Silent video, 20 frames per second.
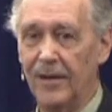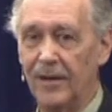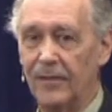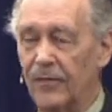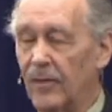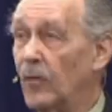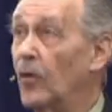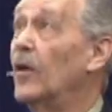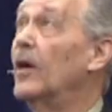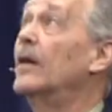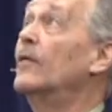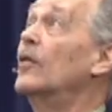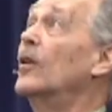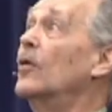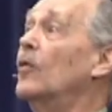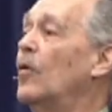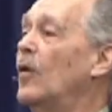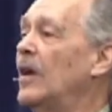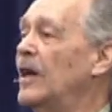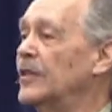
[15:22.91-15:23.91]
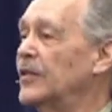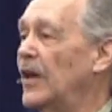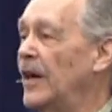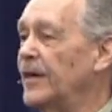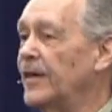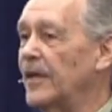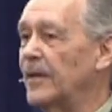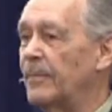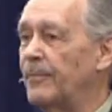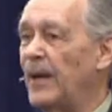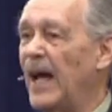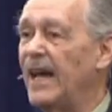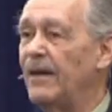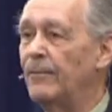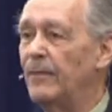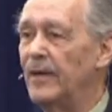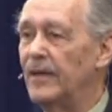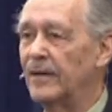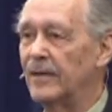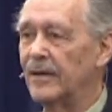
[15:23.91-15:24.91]
from wherever it was onto the
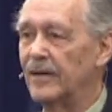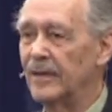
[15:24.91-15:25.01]
pavement